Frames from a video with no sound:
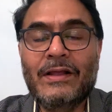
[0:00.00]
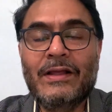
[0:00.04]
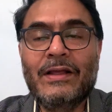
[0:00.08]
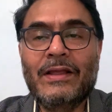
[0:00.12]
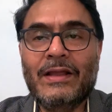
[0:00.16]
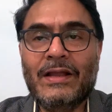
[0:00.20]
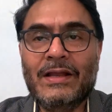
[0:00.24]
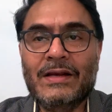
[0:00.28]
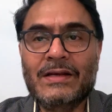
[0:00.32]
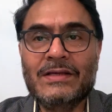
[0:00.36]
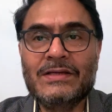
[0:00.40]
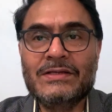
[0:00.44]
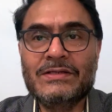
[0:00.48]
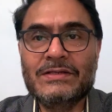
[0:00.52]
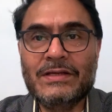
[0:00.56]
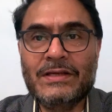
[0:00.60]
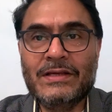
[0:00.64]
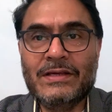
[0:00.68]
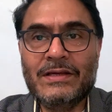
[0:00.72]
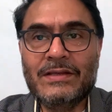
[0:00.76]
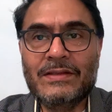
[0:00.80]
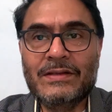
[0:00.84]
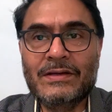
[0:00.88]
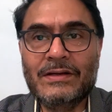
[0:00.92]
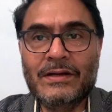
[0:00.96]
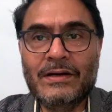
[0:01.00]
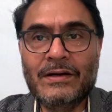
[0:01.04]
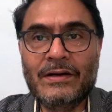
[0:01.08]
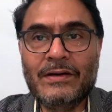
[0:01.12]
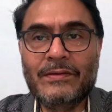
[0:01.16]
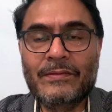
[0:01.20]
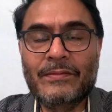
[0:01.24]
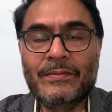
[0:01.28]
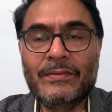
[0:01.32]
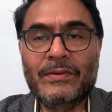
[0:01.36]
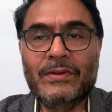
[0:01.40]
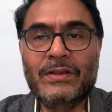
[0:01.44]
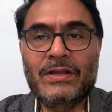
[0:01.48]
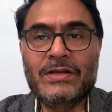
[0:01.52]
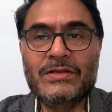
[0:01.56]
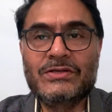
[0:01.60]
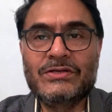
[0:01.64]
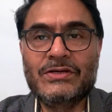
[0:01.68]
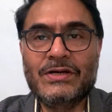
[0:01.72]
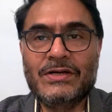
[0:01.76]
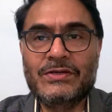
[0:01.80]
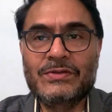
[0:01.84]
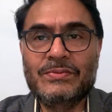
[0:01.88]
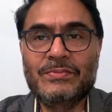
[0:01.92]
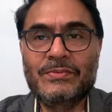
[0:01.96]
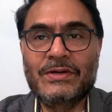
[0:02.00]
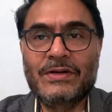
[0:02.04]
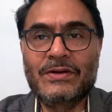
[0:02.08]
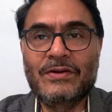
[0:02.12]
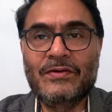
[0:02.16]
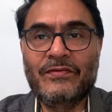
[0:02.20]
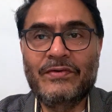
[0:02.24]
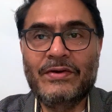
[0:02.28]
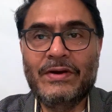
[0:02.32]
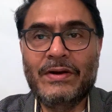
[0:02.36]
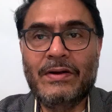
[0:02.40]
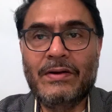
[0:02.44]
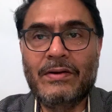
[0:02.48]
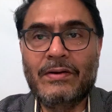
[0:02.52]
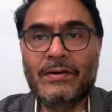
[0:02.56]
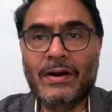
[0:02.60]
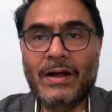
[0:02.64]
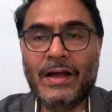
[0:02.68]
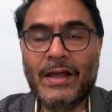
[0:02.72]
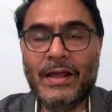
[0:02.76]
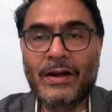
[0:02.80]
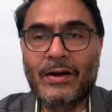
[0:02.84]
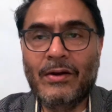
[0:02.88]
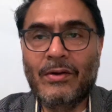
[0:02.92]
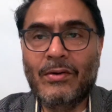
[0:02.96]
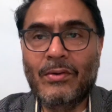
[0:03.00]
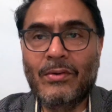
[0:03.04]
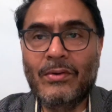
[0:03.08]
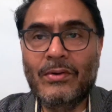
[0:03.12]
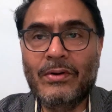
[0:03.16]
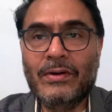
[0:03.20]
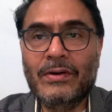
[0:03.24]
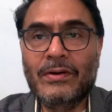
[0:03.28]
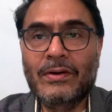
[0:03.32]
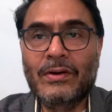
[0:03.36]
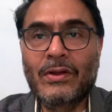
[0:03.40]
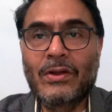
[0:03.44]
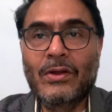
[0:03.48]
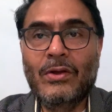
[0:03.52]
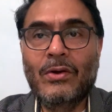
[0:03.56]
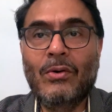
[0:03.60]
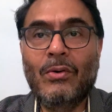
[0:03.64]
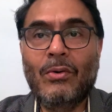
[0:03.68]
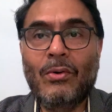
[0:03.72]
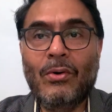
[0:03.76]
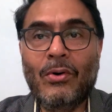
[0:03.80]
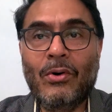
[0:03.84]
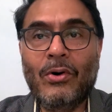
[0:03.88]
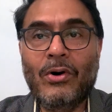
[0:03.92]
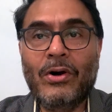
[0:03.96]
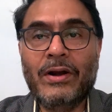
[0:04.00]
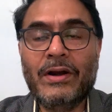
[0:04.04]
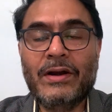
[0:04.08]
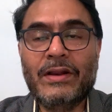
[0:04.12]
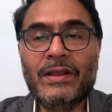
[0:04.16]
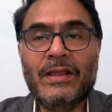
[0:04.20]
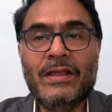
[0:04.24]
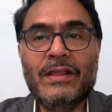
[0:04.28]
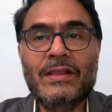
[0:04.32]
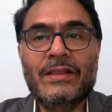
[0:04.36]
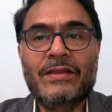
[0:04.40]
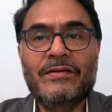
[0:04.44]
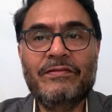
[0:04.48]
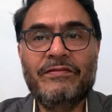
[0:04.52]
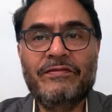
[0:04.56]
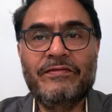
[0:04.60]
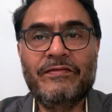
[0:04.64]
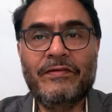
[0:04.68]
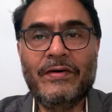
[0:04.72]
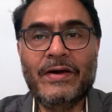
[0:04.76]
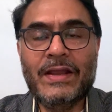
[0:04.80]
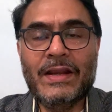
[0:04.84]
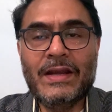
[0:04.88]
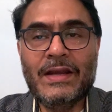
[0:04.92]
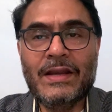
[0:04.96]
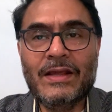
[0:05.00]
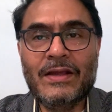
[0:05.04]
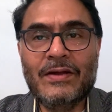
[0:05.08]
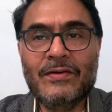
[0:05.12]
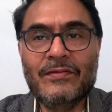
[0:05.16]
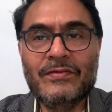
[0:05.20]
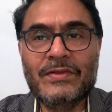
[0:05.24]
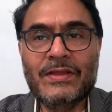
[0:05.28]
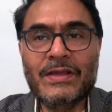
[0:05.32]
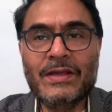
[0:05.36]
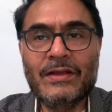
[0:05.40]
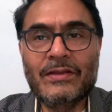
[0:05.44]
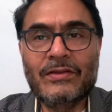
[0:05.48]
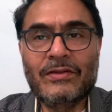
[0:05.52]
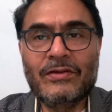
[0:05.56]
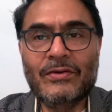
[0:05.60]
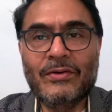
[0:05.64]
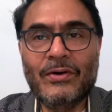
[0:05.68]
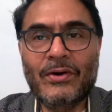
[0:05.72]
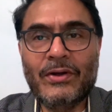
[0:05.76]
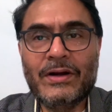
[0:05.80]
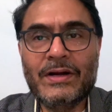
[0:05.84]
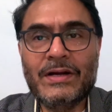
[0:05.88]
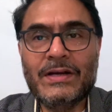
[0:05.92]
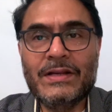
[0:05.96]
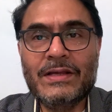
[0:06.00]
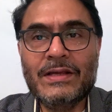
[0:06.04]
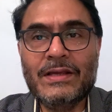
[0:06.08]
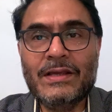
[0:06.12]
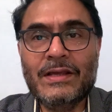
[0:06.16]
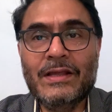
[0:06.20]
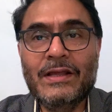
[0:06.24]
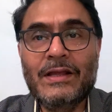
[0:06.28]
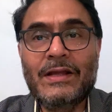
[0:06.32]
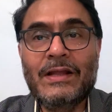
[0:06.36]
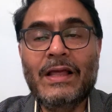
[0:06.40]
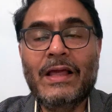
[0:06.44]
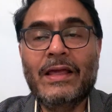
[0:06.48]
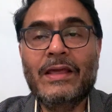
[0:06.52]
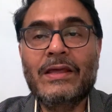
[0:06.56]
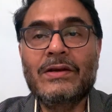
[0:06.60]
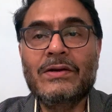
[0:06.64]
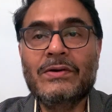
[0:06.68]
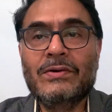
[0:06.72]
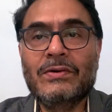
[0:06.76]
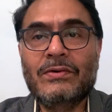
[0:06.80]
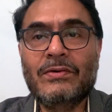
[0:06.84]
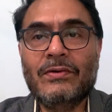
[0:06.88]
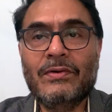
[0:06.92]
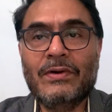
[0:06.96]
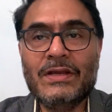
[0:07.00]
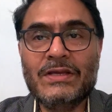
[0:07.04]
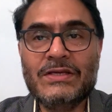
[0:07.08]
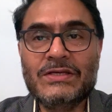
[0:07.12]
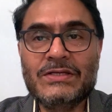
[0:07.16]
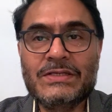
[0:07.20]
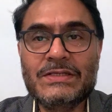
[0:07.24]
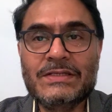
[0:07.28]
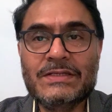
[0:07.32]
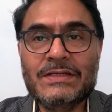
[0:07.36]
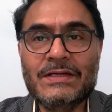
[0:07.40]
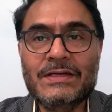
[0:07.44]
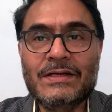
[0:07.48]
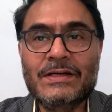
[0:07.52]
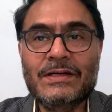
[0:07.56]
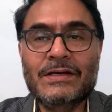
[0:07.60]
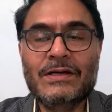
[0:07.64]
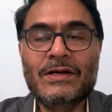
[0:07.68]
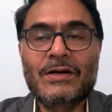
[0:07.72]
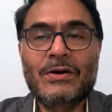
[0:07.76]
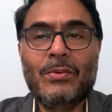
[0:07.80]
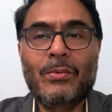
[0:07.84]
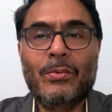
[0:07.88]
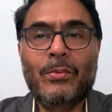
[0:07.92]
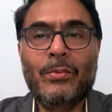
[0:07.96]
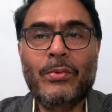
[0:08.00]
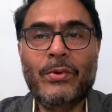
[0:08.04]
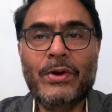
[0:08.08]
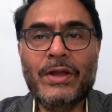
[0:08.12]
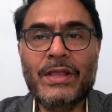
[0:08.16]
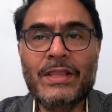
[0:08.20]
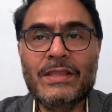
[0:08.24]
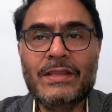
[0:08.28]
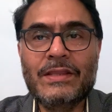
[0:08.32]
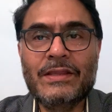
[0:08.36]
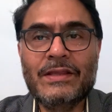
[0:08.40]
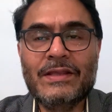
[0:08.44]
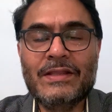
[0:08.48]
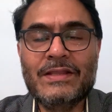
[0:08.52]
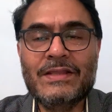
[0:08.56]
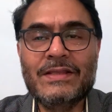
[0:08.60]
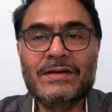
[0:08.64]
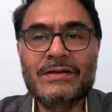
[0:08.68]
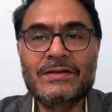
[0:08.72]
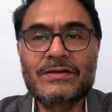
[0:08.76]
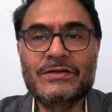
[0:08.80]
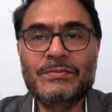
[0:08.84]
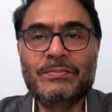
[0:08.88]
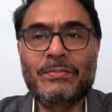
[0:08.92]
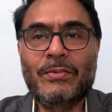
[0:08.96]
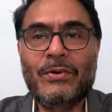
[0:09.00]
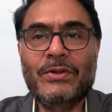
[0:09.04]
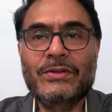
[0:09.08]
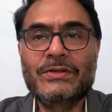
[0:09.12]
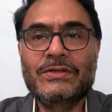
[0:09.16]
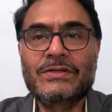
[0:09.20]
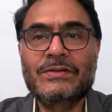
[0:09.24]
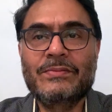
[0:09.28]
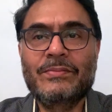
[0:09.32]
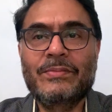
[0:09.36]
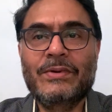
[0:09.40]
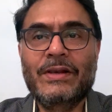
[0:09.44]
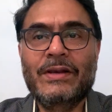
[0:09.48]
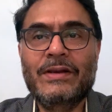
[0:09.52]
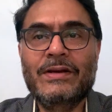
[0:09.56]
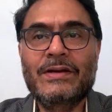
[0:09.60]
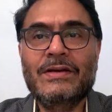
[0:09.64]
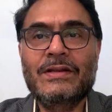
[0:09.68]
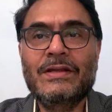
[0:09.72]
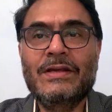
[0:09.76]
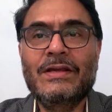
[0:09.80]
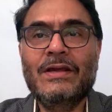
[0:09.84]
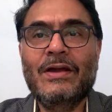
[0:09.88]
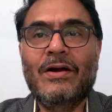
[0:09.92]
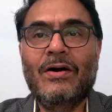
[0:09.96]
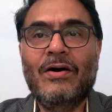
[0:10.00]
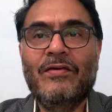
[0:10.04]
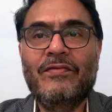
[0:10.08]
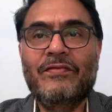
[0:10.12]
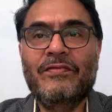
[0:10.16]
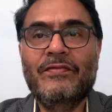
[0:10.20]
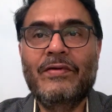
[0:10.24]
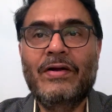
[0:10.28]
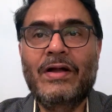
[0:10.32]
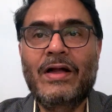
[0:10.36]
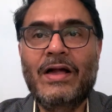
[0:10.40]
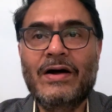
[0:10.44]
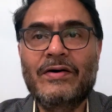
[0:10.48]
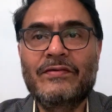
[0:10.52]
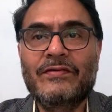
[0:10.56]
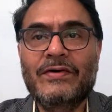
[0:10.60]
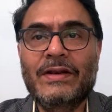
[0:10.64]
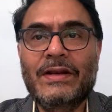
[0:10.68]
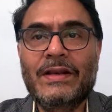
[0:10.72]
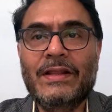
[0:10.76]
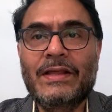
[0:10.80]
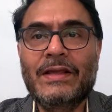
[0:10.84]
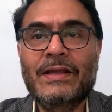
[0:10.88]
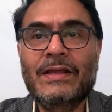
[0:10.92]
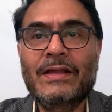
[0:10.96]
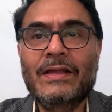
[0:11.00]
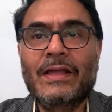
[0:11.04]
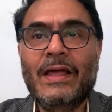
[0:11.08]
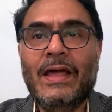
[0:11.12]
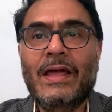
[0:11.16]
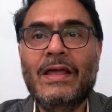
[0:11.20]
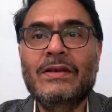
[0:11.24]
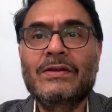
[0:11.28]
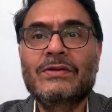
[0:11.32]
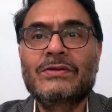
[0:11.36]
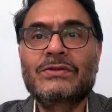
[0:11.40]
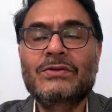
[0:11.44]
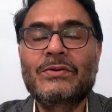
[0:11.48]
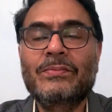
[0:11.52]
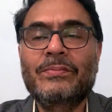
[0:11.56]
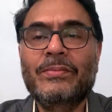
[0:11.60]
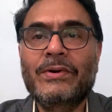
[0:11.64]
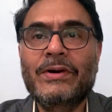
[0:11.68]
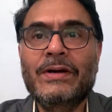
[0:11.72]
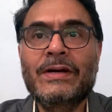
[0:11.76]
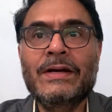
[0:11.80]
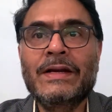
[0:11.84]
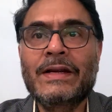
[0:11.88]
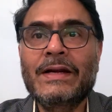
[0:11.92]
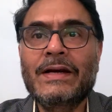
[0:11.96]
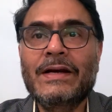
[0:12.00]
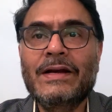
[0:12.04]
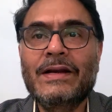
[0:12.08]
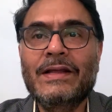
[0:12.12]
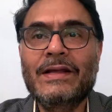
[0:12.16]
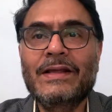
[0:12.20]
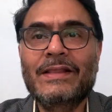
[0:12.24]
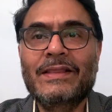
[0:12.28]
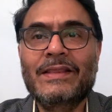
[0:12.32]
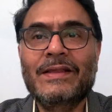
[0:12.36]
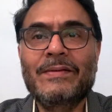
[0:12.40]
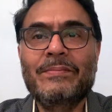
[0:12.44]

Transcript: It is either the judgment of a trial court or the finding of the authority entrusted with the responsibility of governing and superintending the